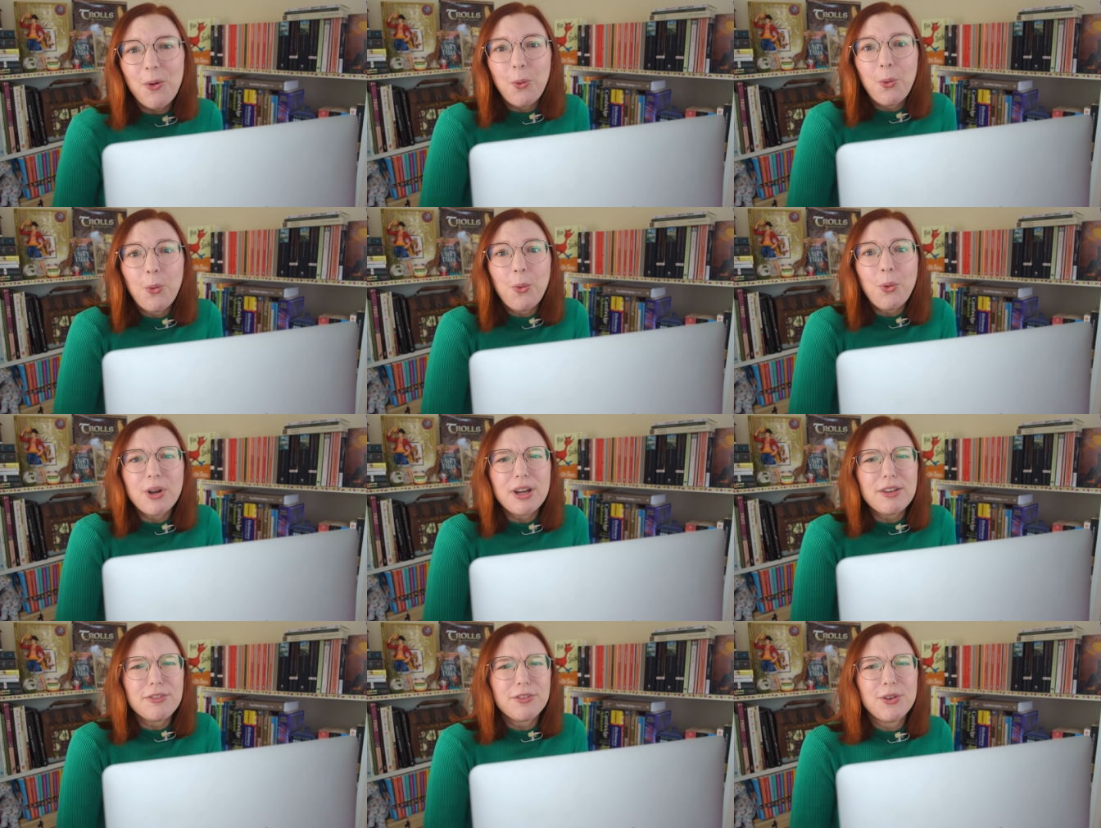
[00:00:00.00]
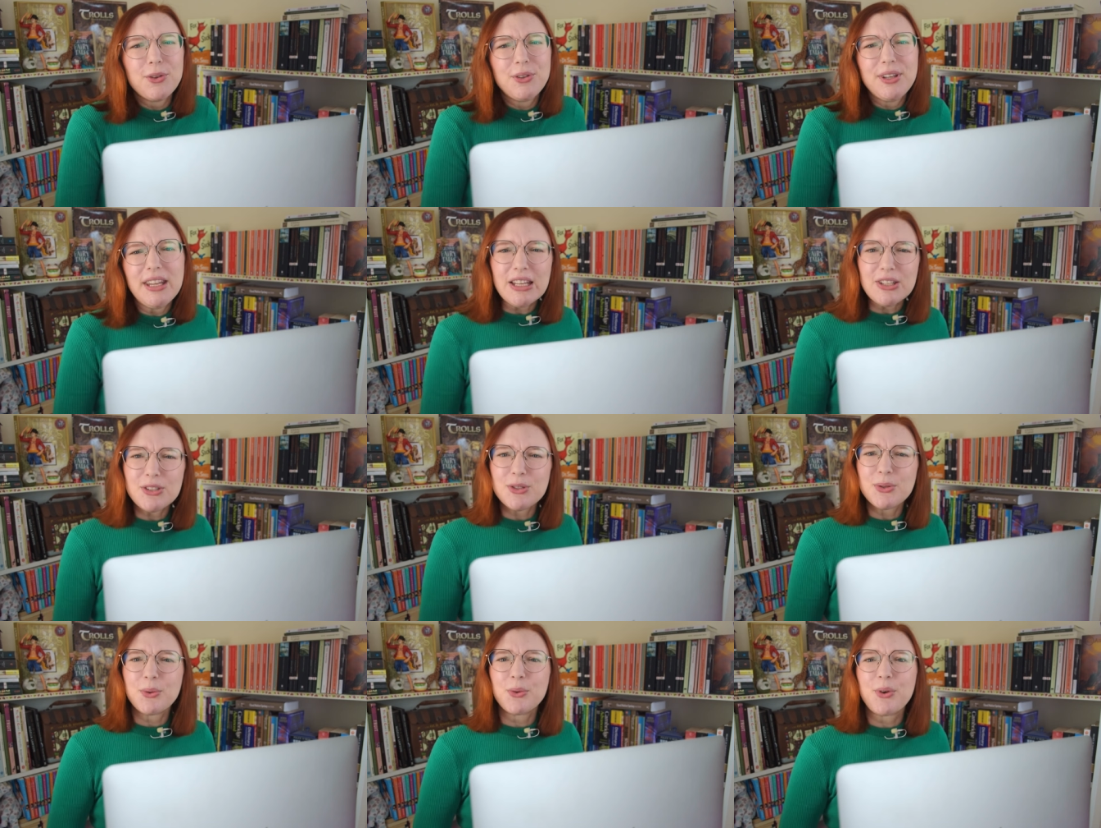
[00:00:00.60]
or if you
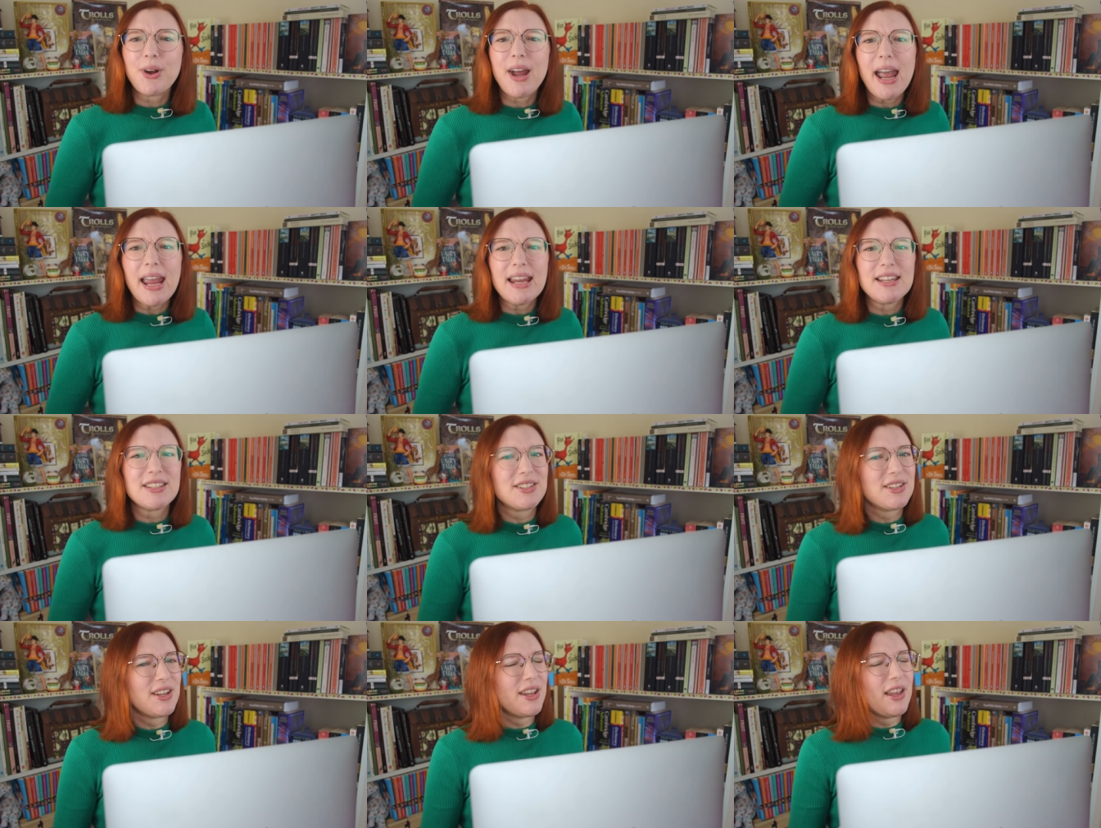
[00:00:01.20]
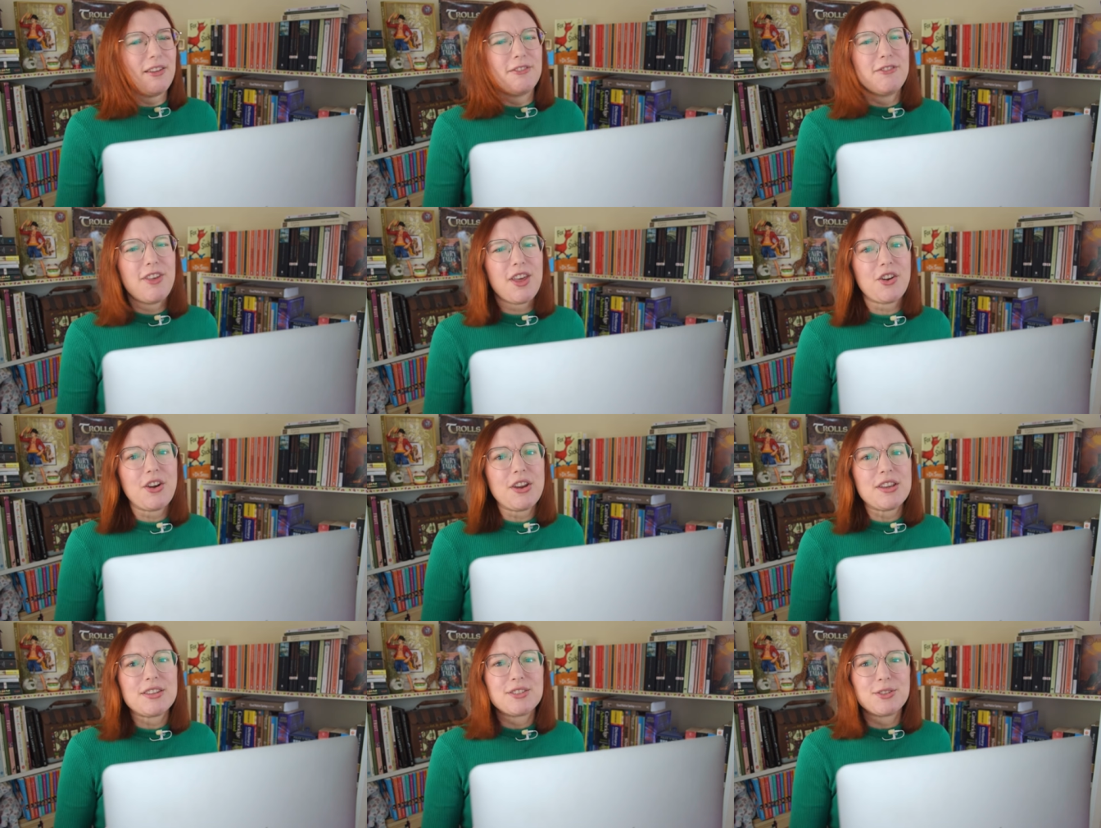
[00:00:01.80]
need to write
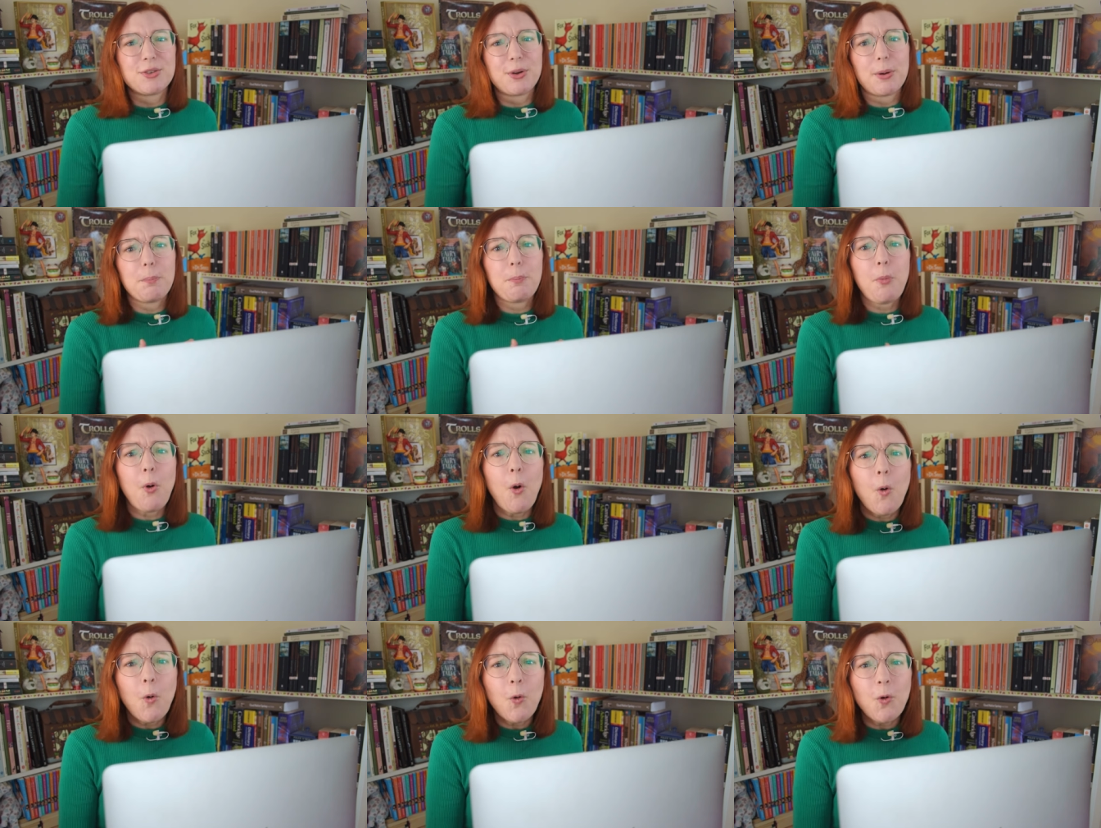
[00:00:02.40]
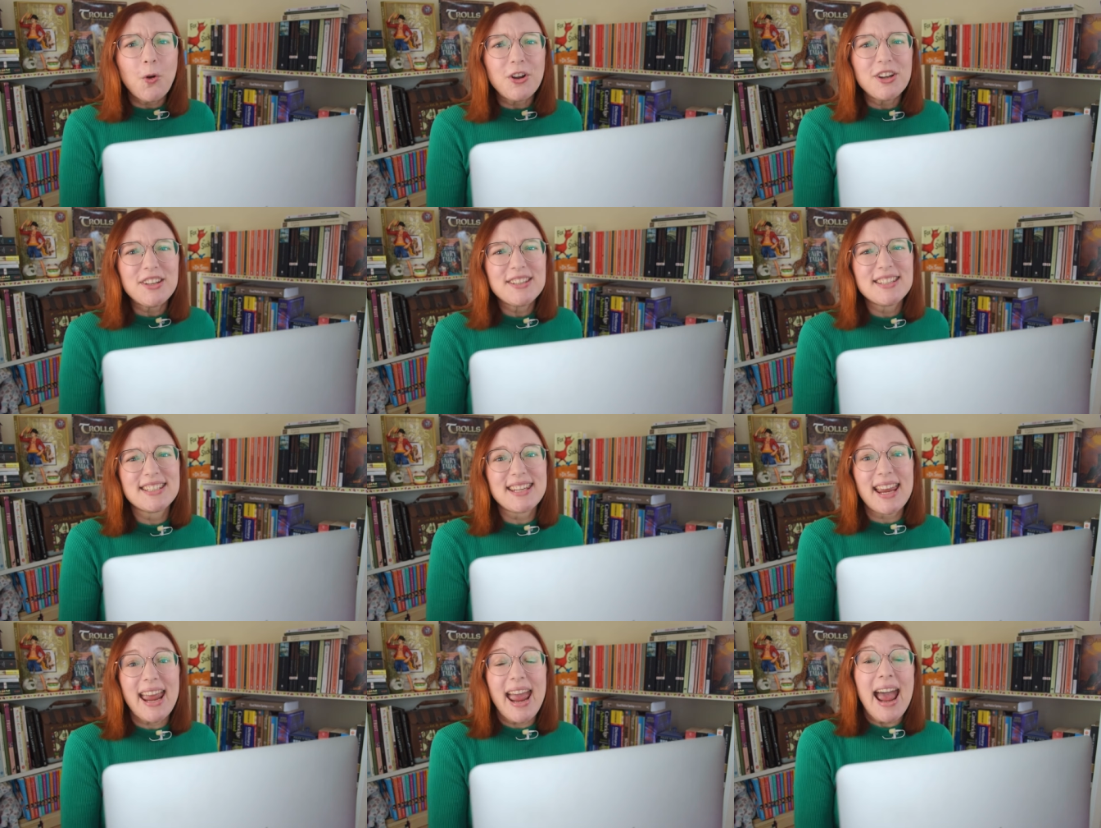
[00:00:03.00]
various reports,